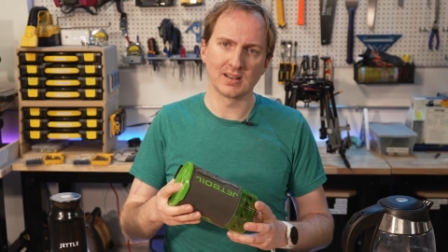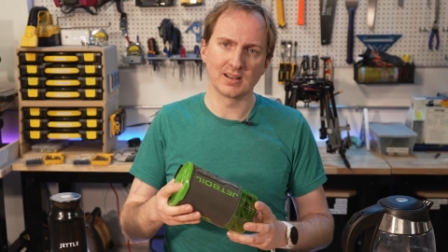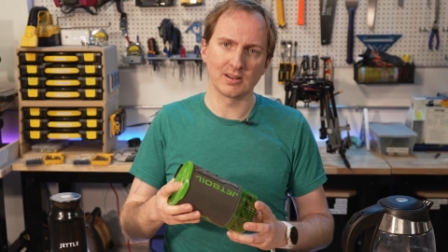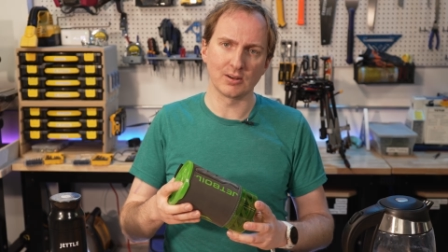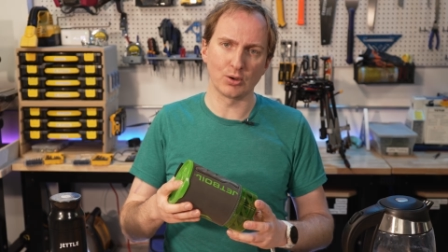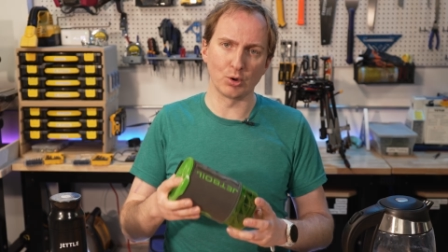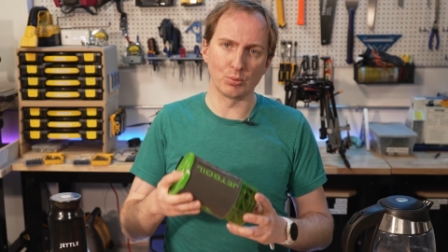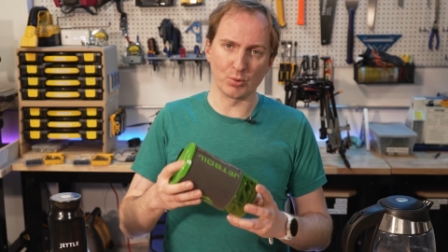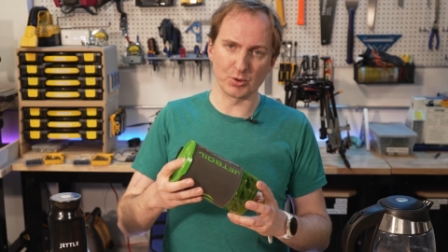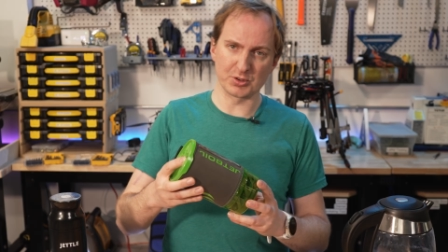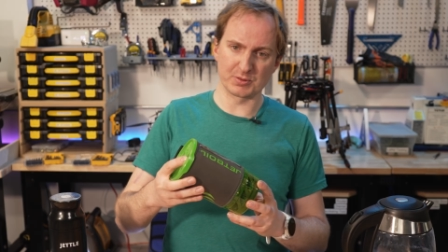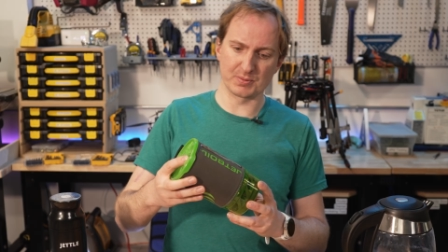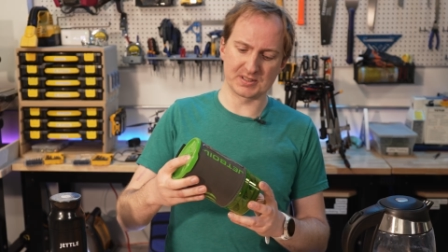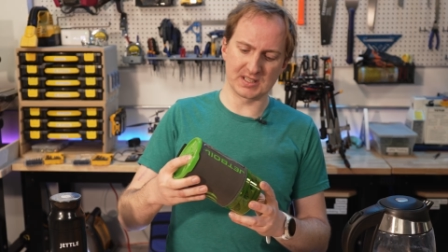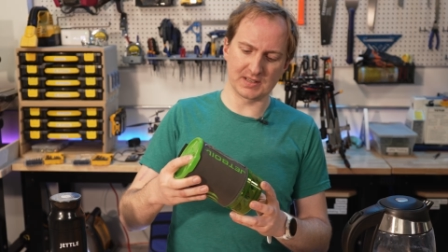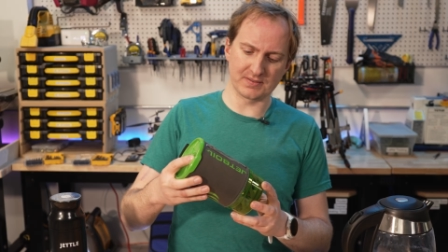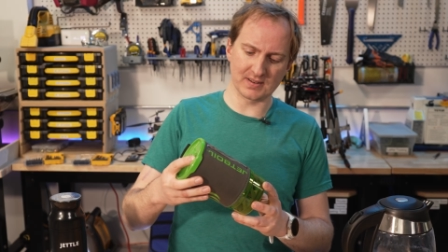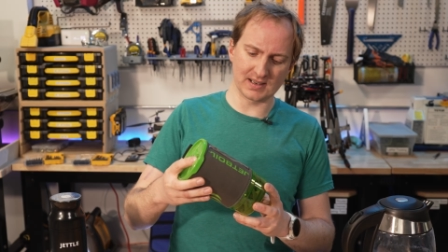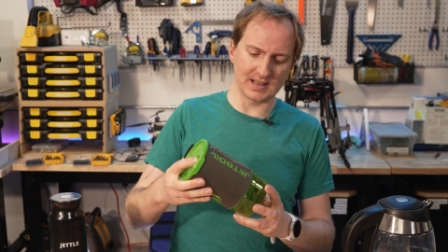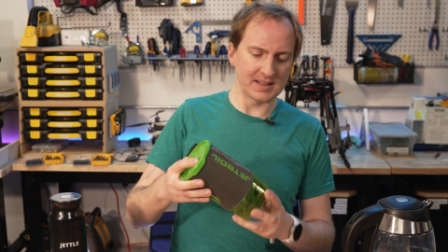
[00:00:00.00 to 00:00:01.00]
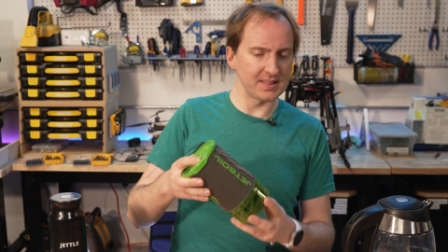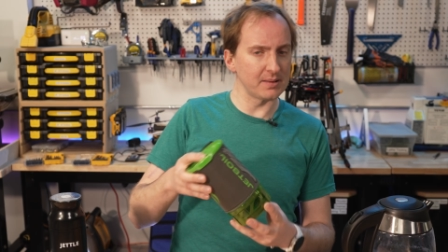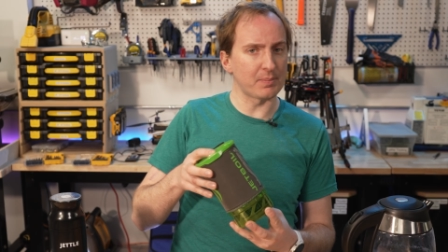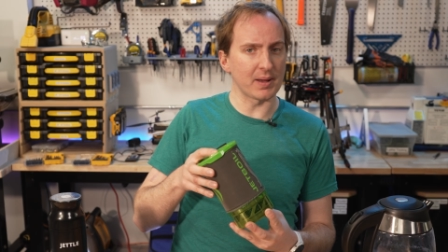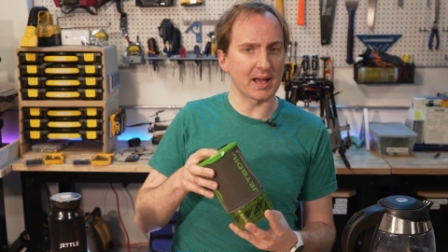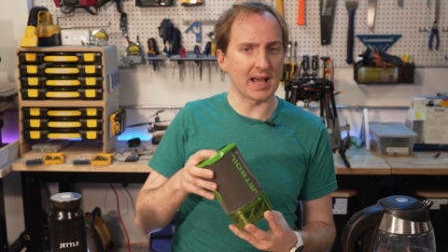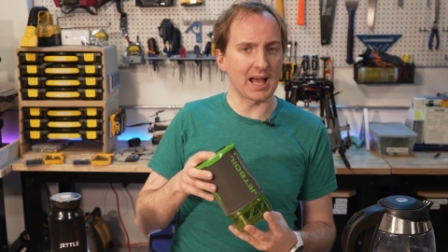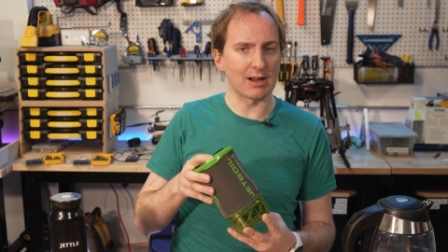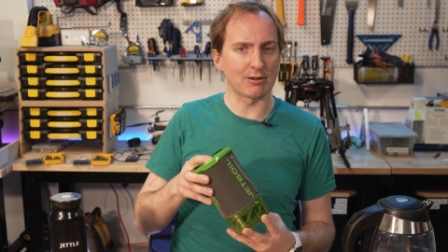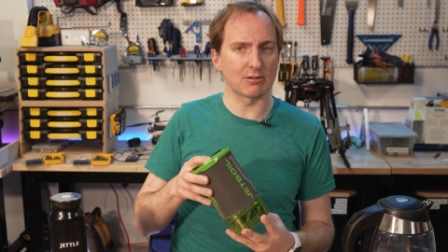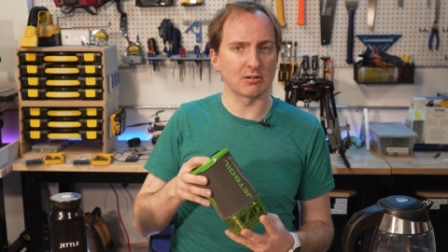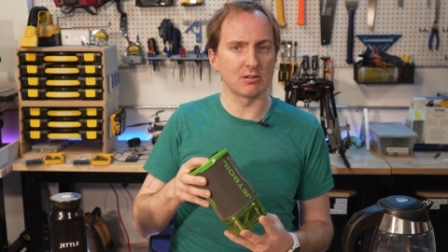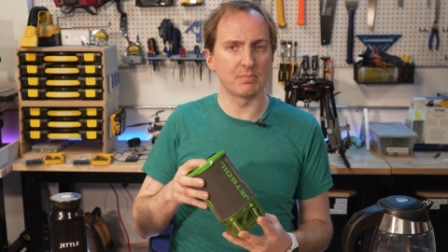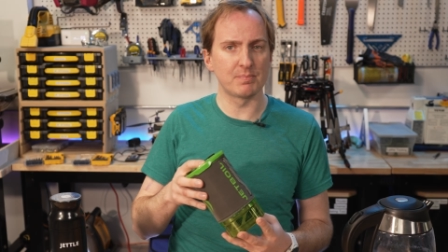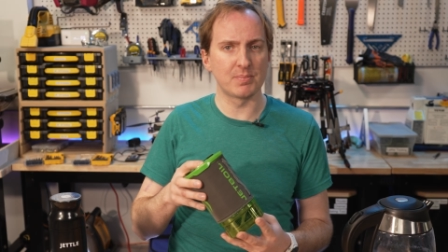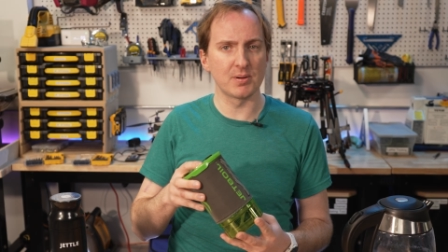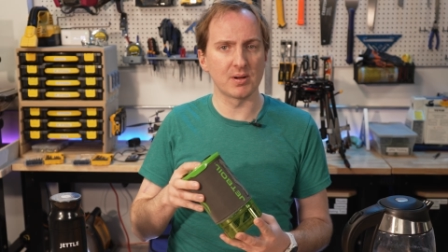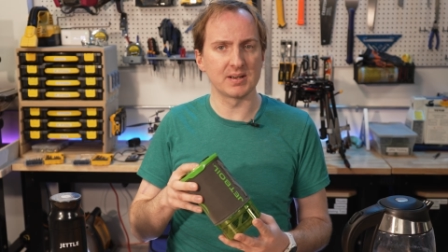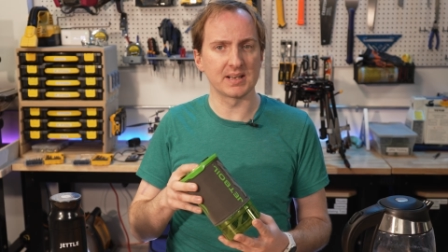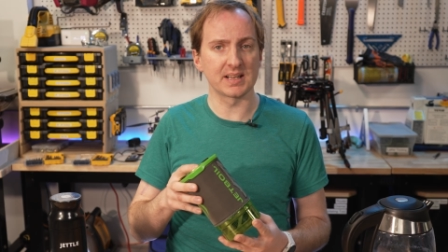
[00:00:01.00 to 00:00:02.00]
Or more specifically, the power of
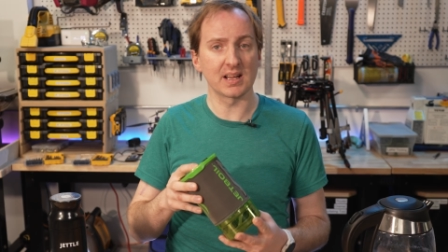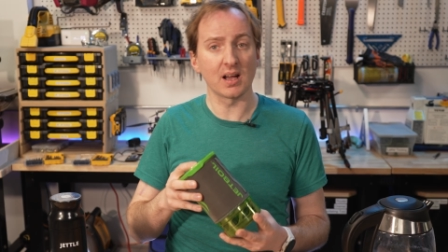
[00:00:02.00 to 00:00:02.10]
burning